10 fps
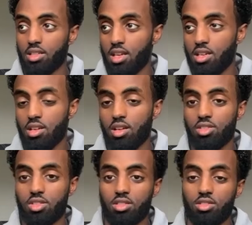I say, you can
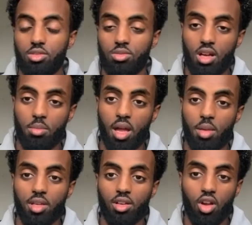start to do that by
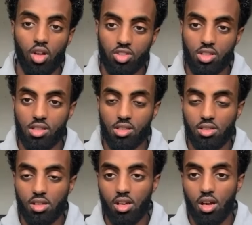being constantly
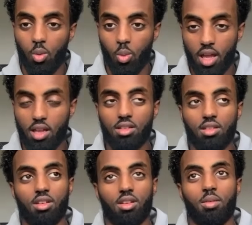aware,
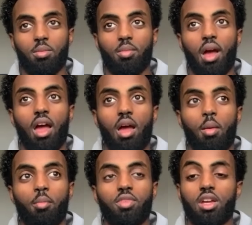
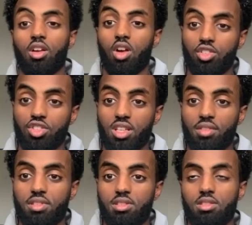taking conscious
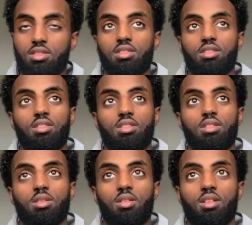efforts
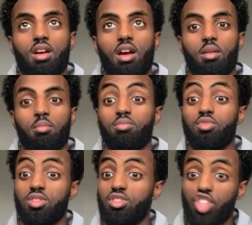
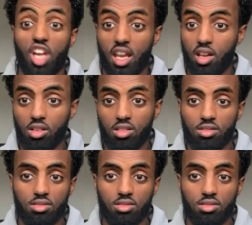to journal,